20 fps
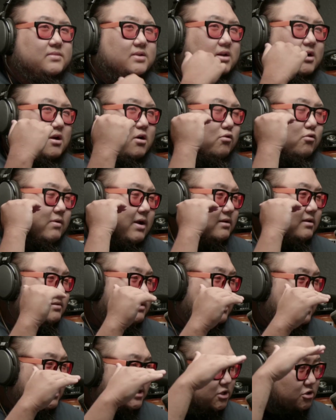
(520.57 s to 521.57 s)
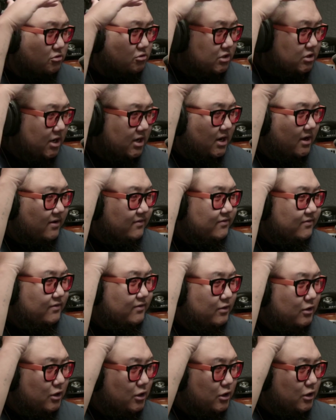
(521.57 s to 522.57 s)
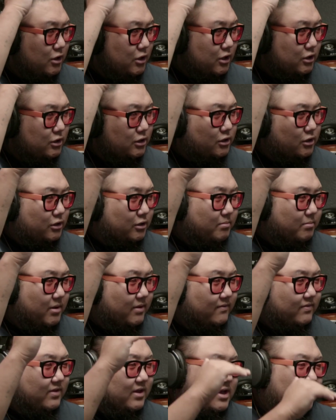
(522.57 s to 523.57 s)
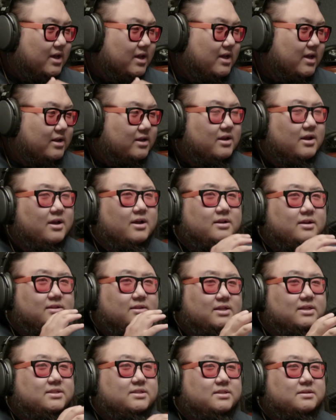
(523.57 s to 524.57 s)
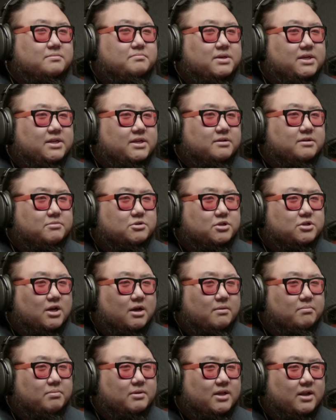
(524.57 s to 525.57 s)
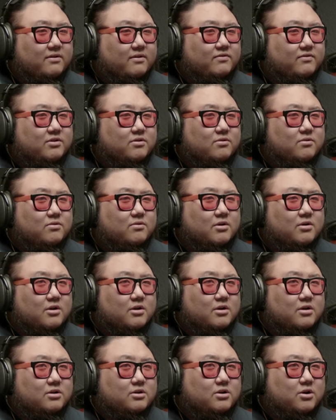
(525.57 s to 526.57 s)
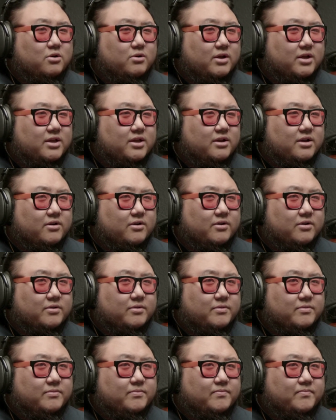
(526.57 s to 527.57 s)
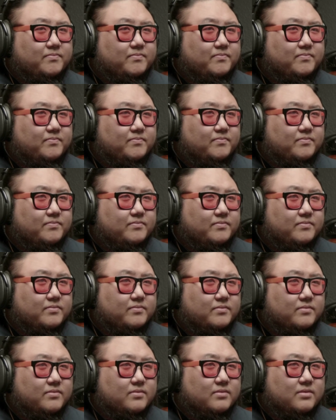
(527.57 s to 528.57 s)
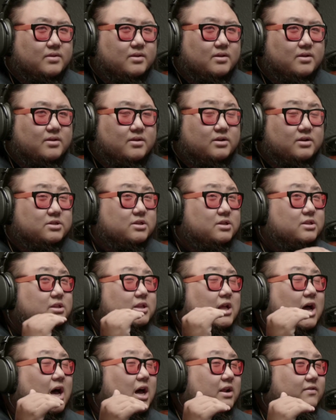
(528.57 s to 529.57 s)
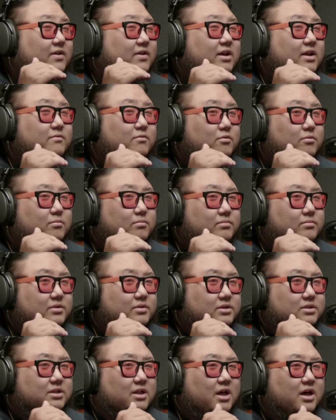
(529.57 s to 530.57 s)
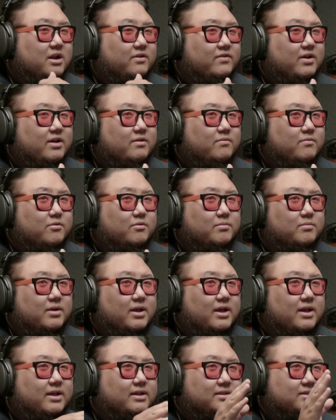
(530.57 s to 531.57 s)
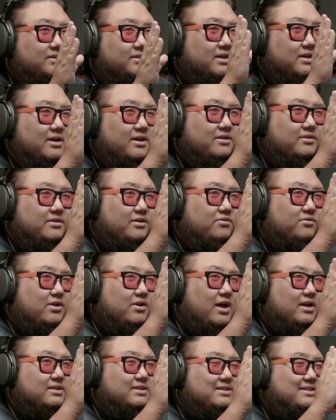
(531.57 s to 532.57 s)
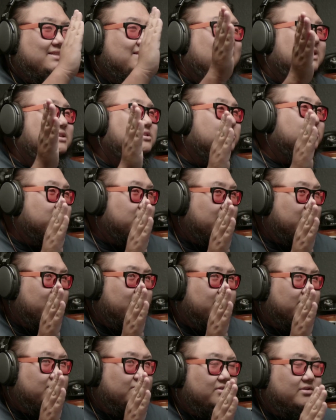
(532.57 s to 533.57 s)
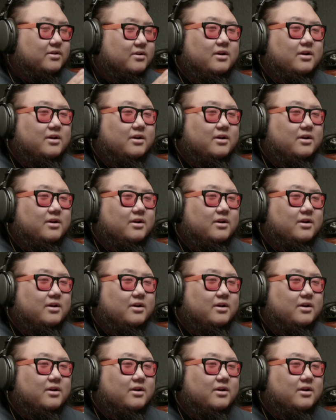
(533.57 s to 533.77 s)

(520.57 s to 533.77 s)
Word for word: around this. You cut off a little above the head. This is a medium shot. But then if you go to here, there's a lot of headroom. There's a lot of headroom, and they're not centered either.